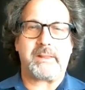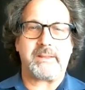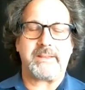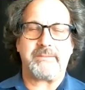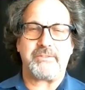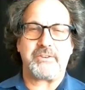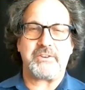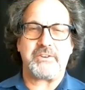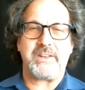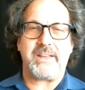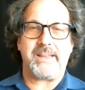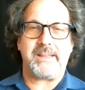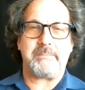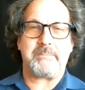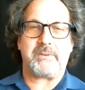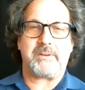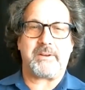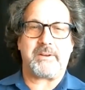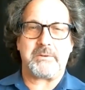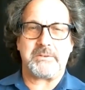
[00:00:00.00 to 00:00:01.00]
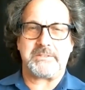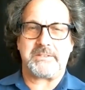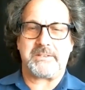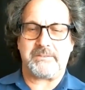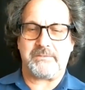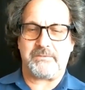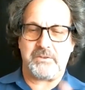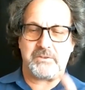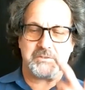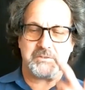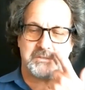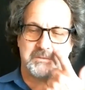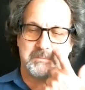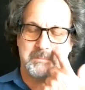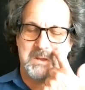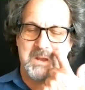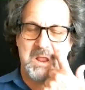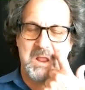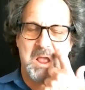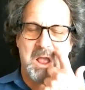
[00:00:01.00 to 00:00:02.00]
of your name always confuses
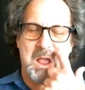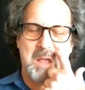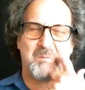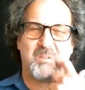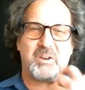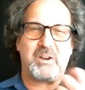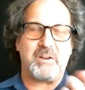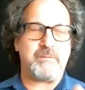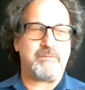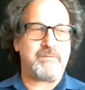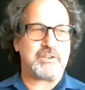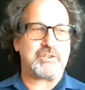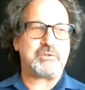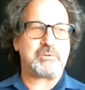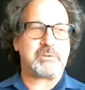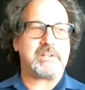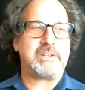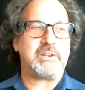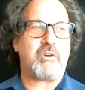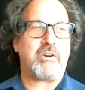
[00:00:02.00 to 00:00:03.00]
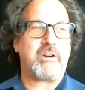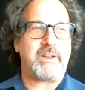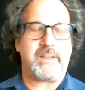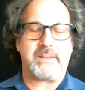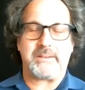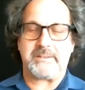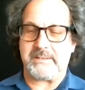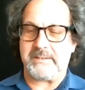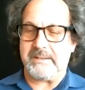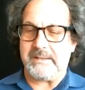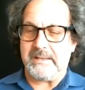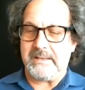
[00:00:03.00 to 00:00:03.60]
me. I'm very visually oriented.